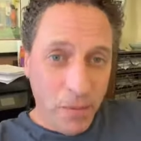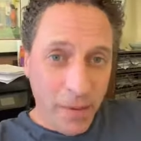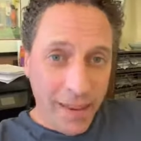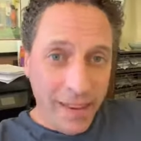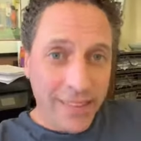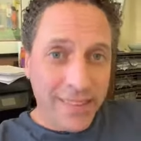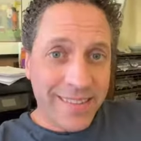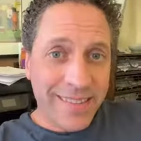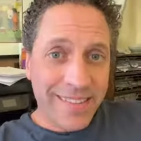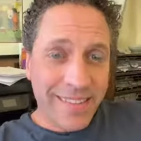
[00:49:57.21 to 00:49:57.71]
the
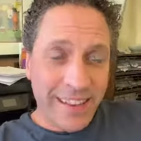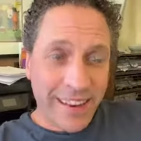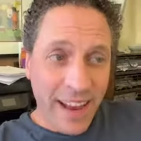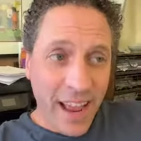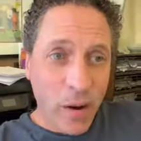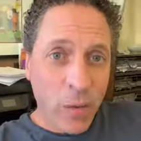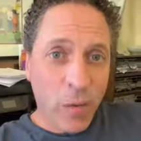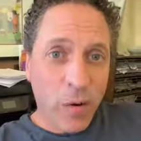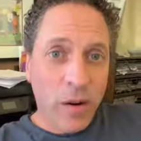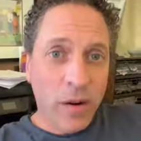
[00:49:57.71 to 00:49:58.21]
beats to the
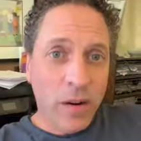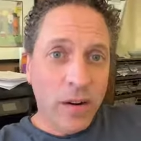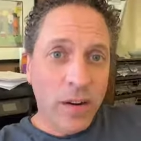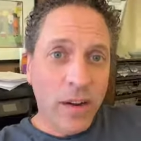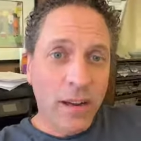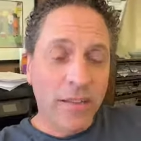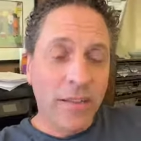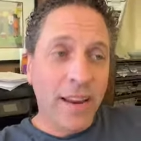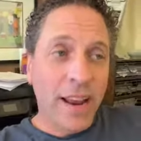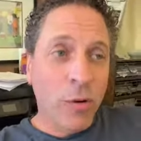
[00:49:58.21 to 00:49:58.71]

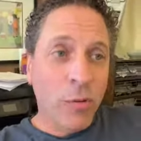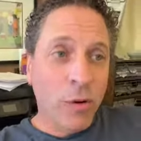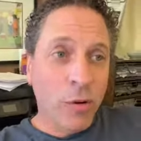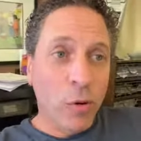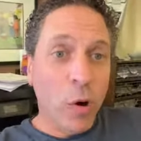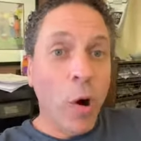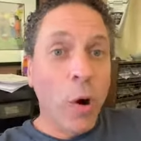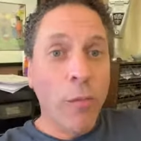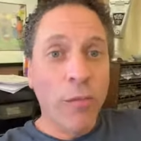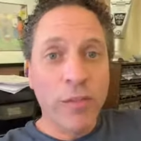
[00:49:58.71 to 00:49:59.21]
network, and the
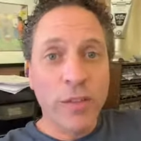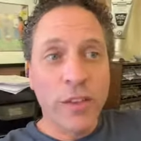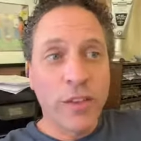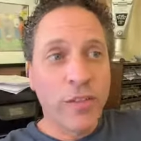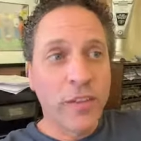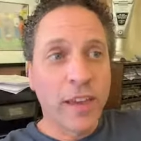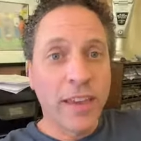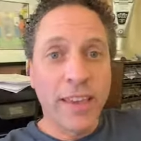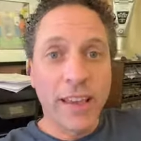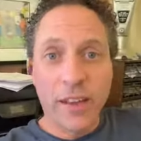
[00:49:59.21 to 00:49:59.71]
network will
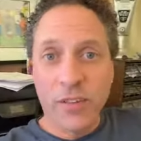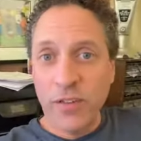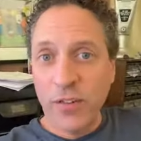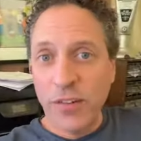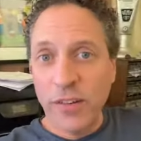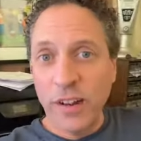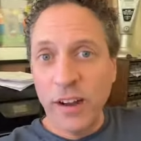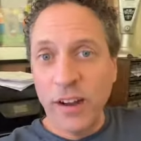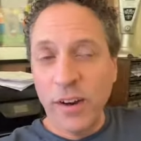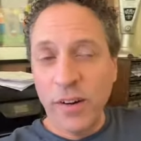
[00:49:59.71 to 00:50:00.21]
hopefully say
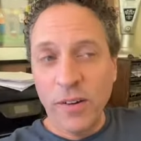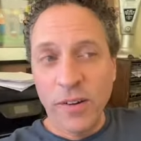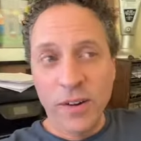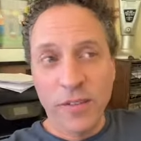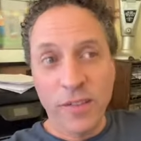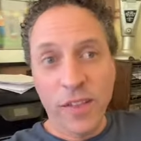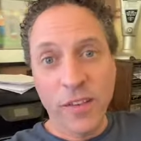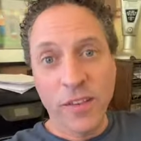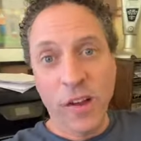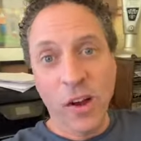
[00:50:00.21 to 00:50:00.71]
yes or no.
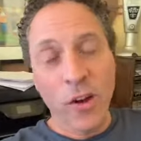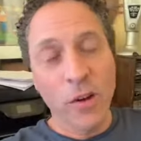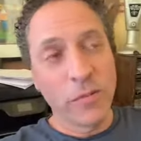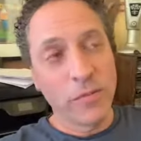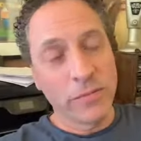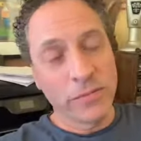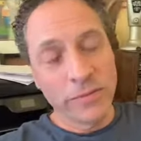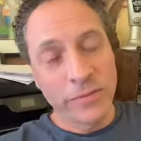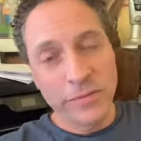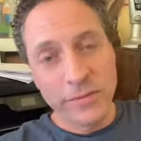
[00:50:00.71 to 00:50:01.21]
And if they
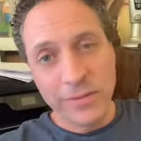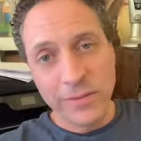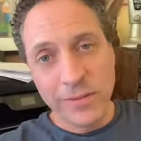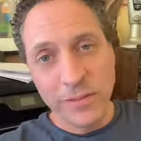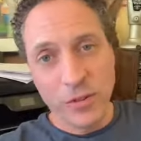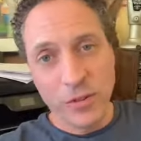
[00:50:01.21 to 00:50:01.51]
don't,